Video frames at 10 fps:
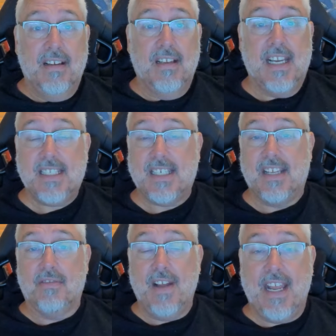kissing
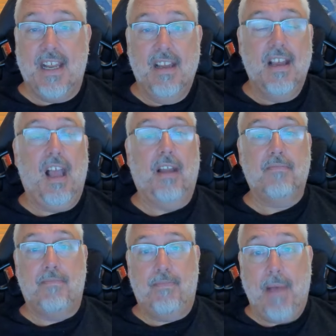the ring and
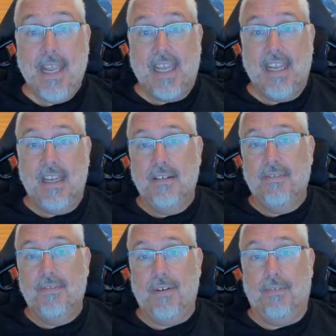begging
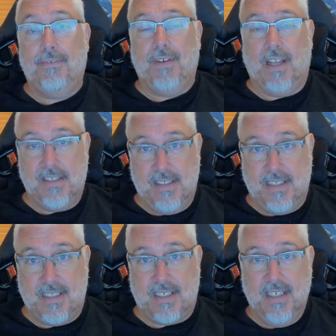for
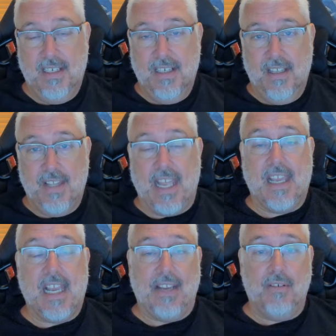funds. They
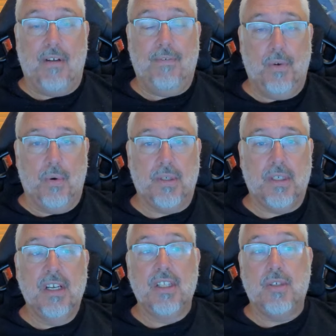cannot afford
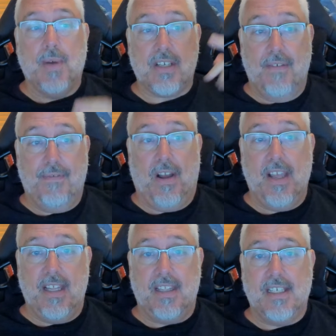to actually
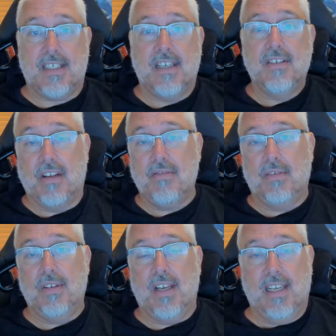fight this
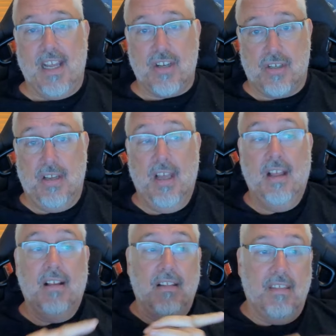general election.
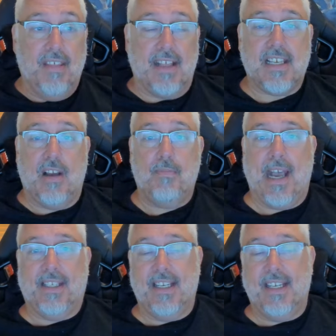That's how
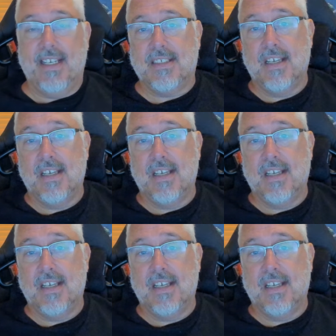bad it is.